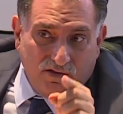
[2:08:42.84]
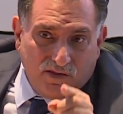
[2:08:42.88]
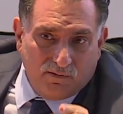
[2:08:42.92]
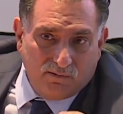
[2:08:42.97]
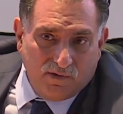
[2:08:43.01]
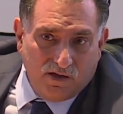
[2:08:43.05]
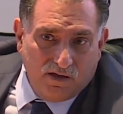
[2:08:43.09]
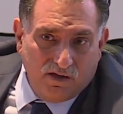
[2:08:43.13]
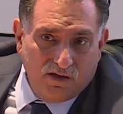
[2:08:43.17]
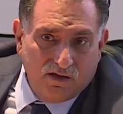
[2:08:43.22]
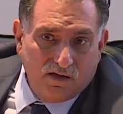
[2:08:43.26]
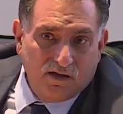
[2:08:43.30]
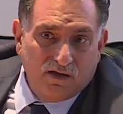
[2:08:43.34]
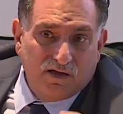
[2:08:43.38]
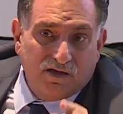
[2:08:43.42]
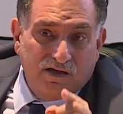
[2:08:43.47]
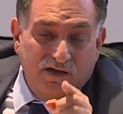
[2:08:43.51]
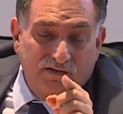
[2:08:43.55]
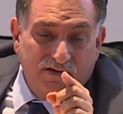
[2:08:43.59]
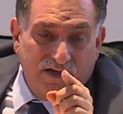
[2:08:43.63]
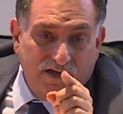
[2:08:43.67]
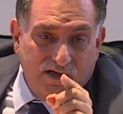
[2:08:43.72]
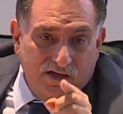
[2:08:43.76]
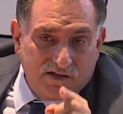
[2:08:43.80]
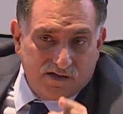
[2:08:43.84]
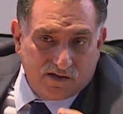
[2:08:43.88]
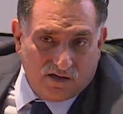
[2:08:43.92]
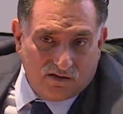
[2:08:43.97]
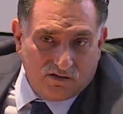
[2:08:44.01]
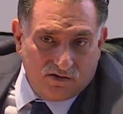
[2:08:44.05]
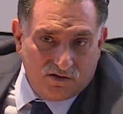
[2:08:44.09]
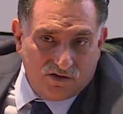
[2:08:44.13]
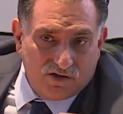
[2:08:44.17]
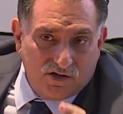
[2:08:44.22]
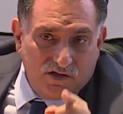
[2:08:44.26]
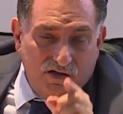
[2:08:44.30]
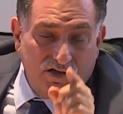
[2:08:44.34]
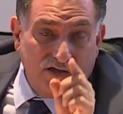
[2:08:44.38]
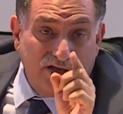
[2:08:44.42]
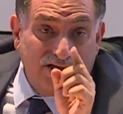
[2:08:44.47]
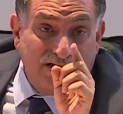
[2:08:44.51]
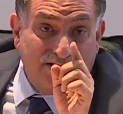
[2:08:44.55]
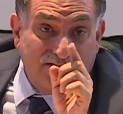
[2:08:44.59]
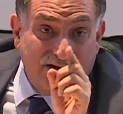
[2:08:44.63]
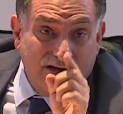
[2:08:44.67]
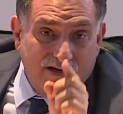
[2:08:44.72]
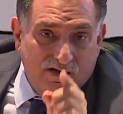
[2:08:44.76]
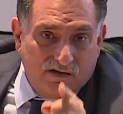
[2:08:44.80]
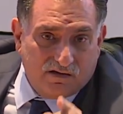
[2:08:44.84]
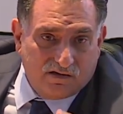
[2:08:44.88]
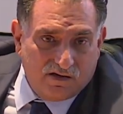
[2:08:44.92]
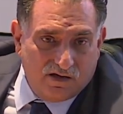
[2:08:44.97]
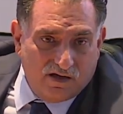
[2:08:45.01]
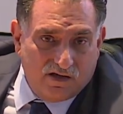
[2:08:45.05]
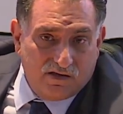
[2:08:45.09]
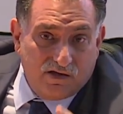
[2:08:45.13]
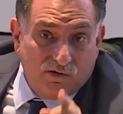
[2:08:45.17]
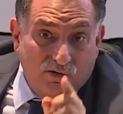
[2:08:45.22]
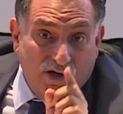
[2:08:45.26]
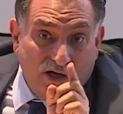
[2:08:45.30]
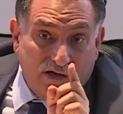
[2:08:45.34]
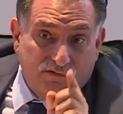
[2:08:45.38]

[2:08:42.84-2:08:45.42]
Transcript: everything hinges on an